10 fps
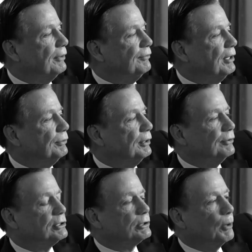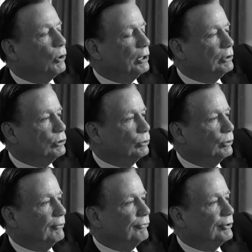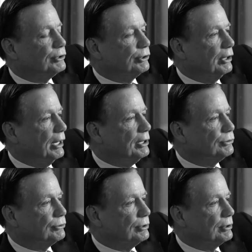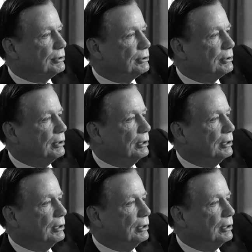They've never even spoken to an official exorcist.